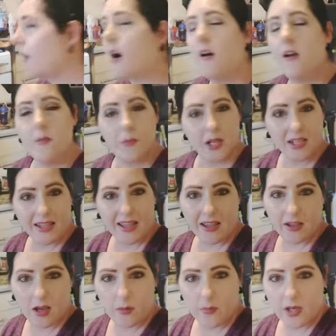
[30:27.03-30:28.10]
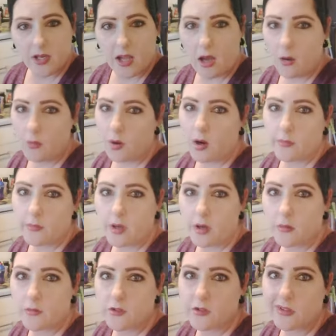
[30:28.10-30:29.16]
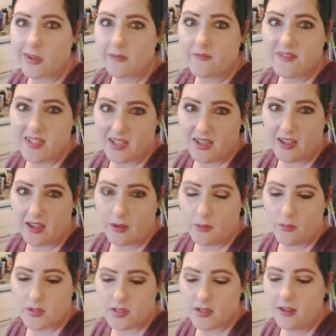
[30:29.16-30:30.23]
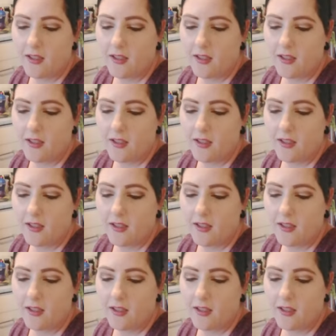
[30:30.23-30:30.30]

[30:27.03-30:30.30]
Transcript: I'm going to get going now. I'm going to give tea out,